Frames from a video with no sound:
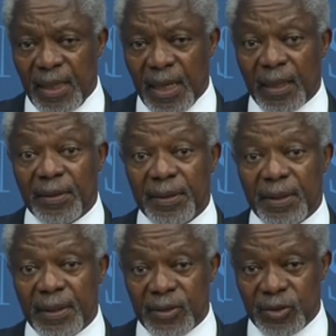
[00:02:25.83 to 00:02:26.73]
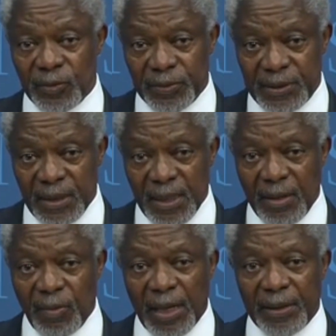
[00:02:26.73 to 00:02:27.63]
health issues,
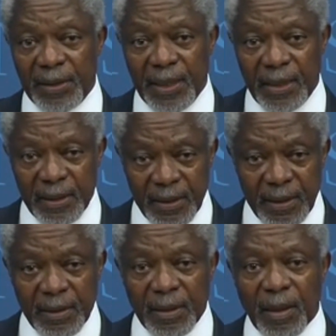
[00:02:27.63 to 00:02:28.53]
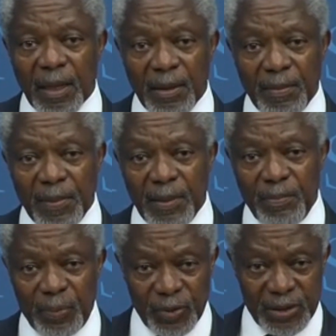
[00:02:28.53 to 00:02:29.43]
rather than a
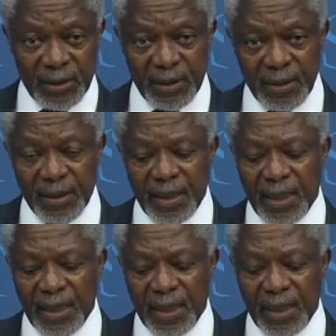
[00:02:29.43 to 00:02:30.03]
brutal